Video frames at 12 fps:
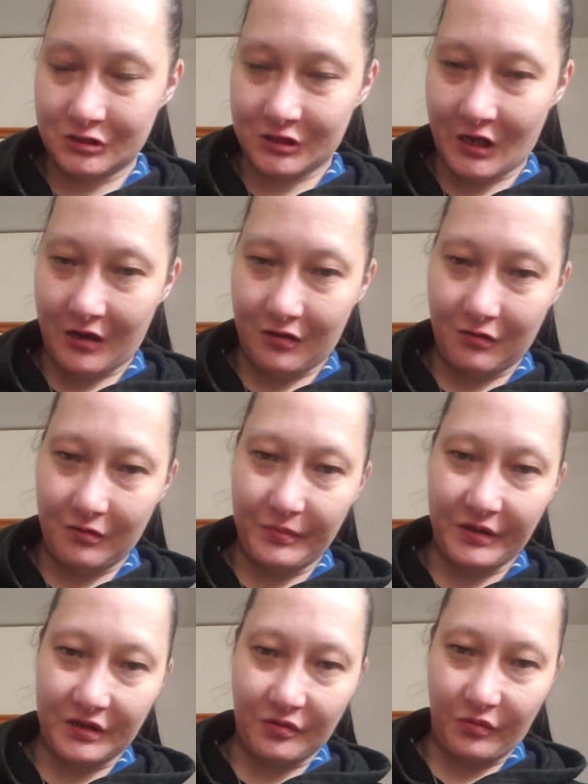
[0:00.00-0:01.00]
channel,
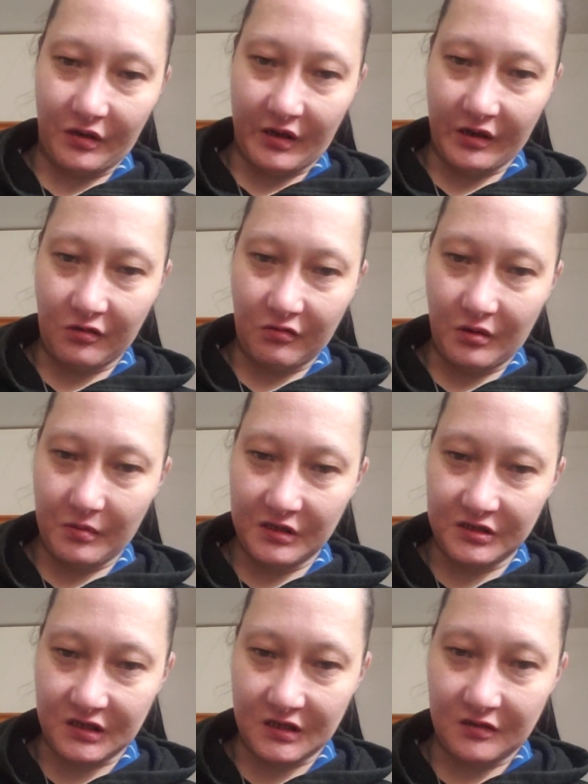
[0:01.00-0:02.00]
but then when I go on my
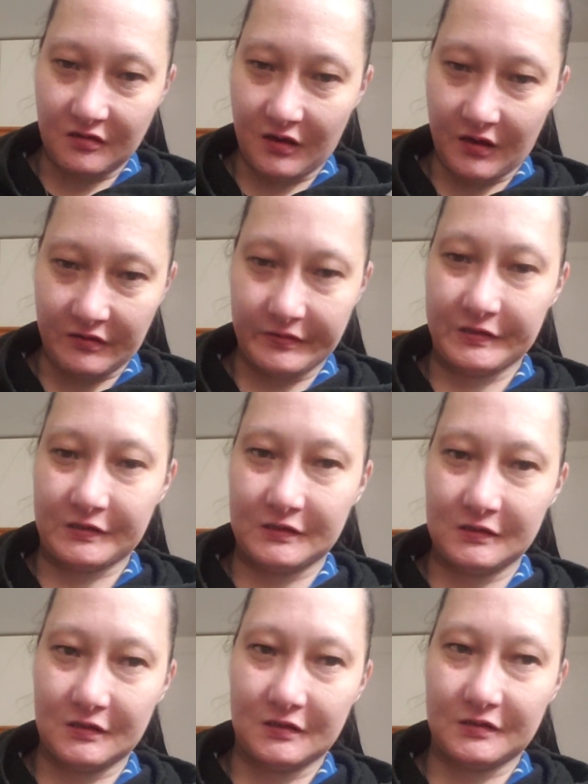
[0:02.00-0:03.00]
channel, I don't see
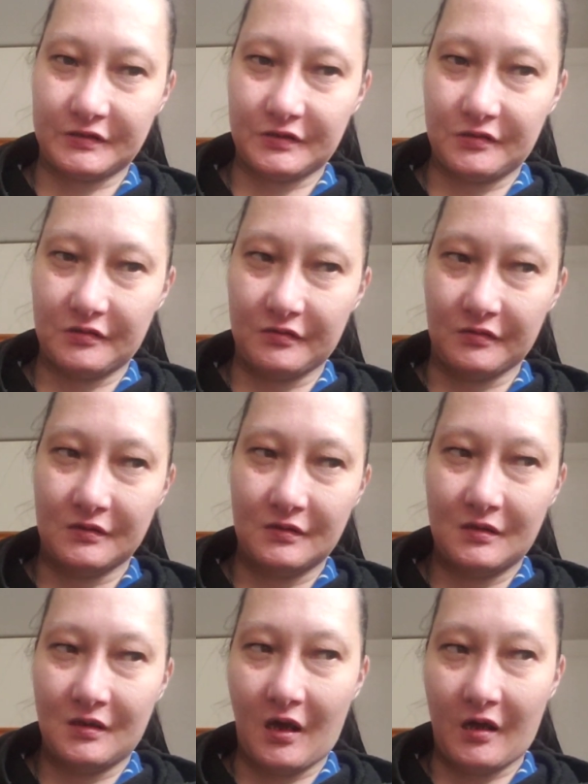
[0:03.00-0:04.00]
it. So
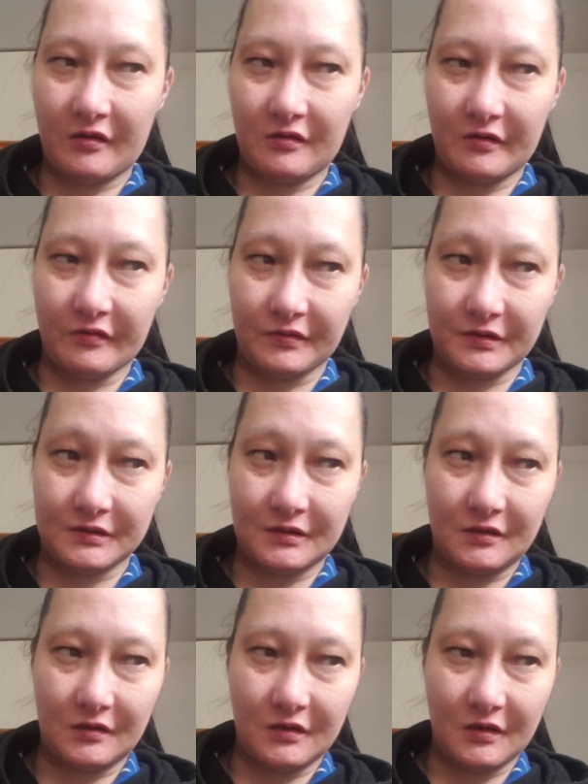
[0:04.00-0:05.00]
I don't know if it's
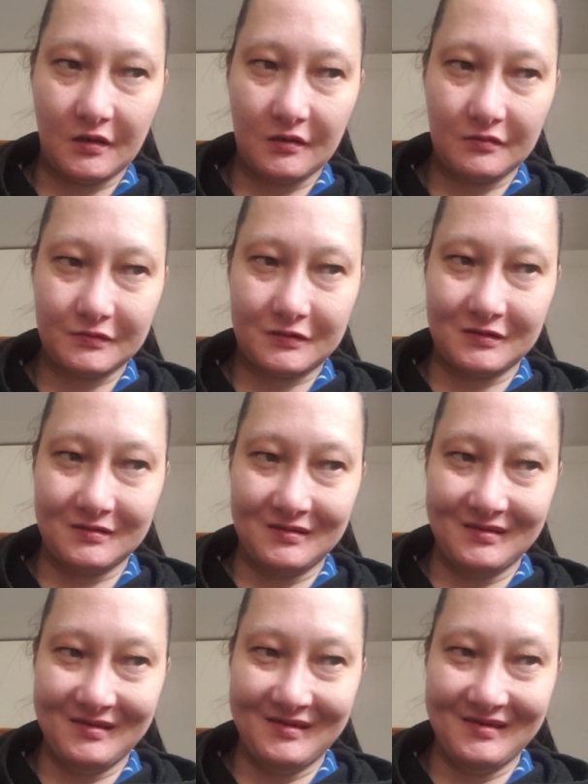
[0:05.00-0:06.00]
there
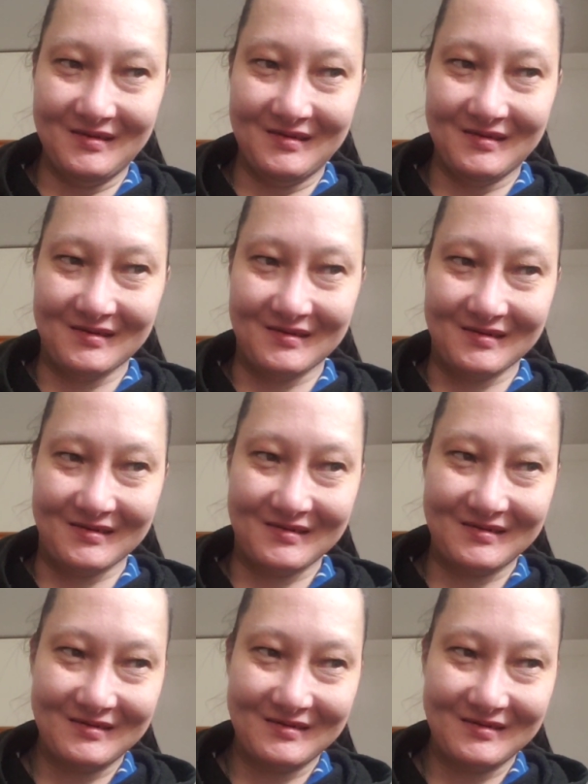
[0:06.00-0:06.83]
or not.